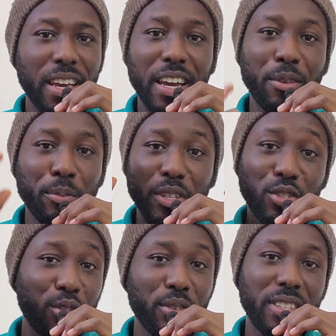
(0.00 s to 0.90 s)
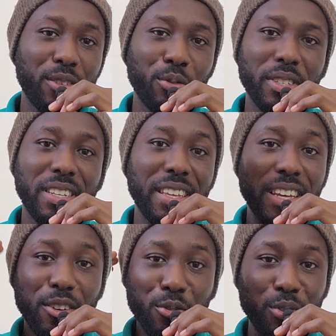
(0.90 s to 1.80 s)
And majority was
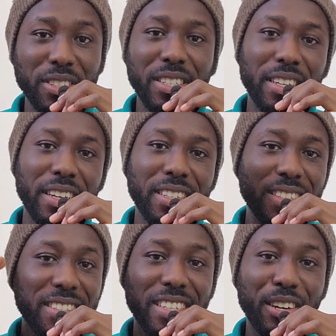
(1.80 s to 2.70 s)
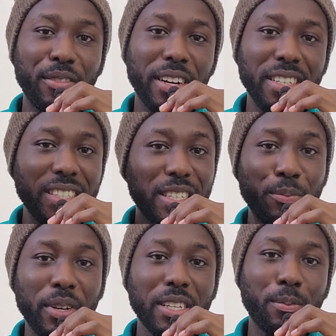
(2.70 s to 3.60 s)
either Node.js, Java, C++,
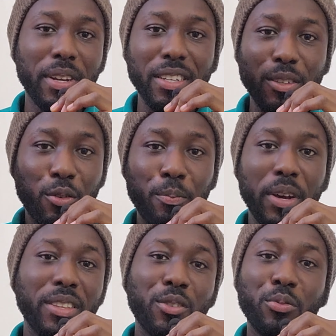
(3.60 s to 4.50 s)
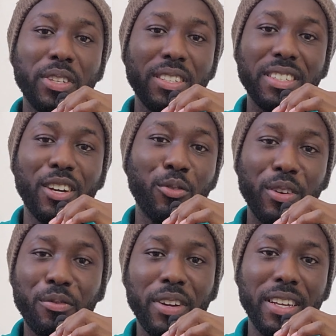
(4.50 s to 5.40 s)
or Python with Django
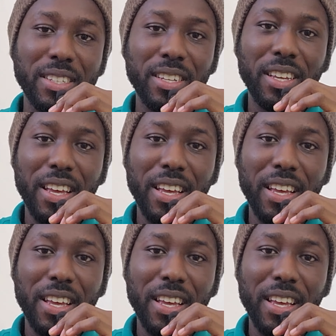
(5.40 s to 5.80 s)
and Flask.